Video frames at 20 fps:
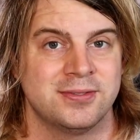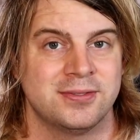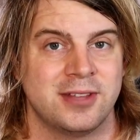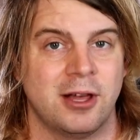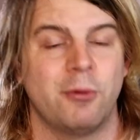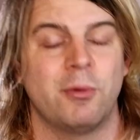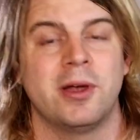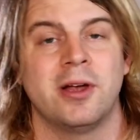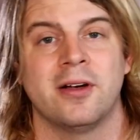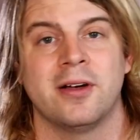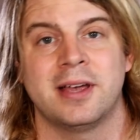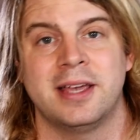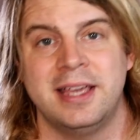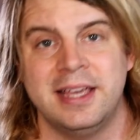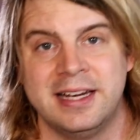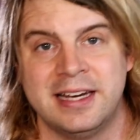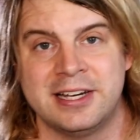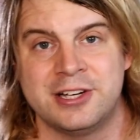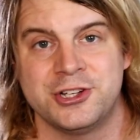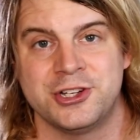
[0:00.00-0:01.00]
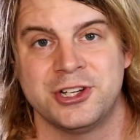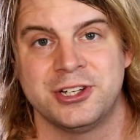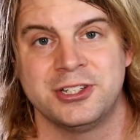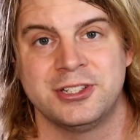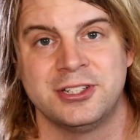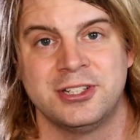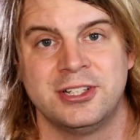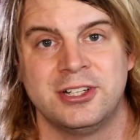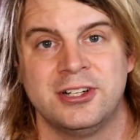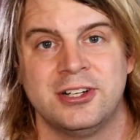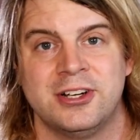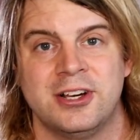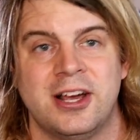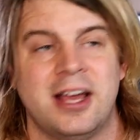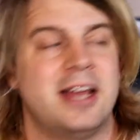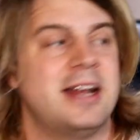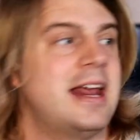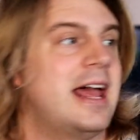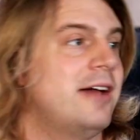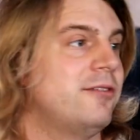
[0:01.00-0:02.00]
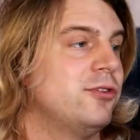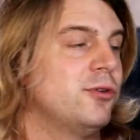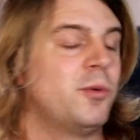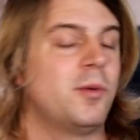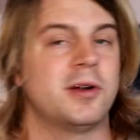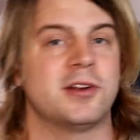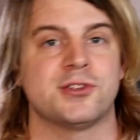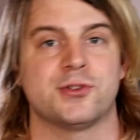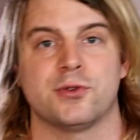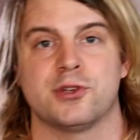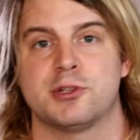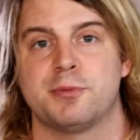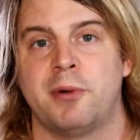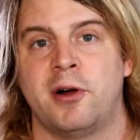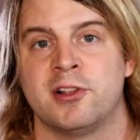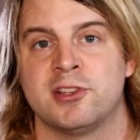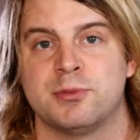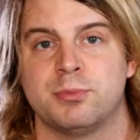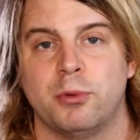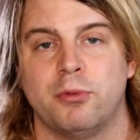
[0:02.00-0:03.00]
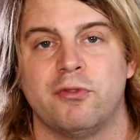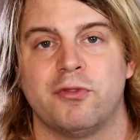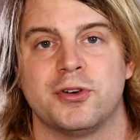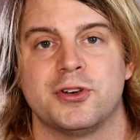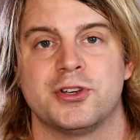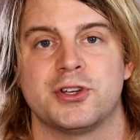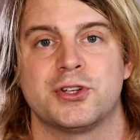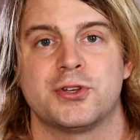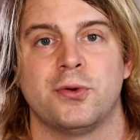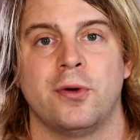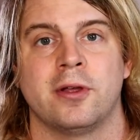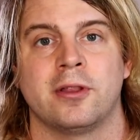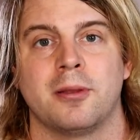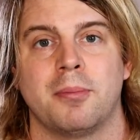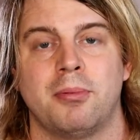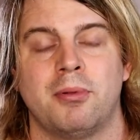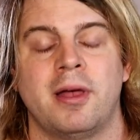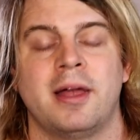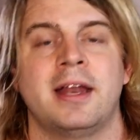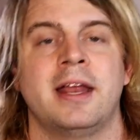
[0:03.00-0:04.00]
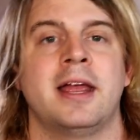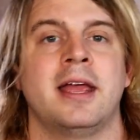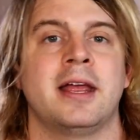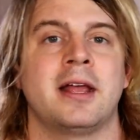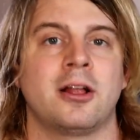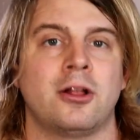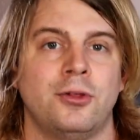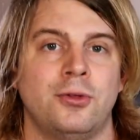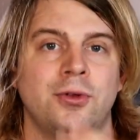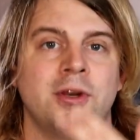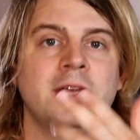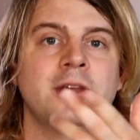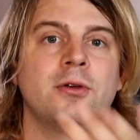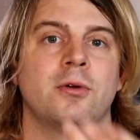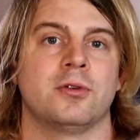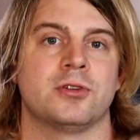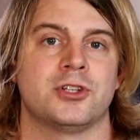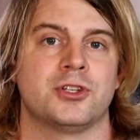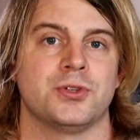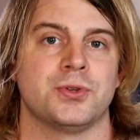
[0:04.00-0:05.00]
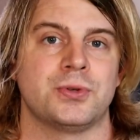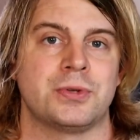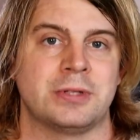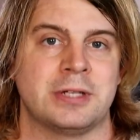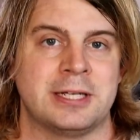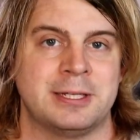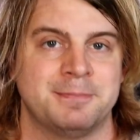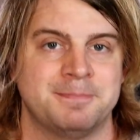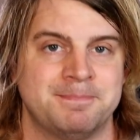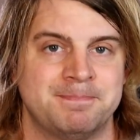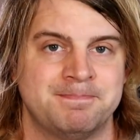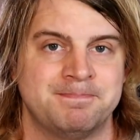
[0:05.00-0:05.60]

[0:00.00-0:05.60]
that we are a heat engine and everyone is responsible for destroying the planet, including yours truly?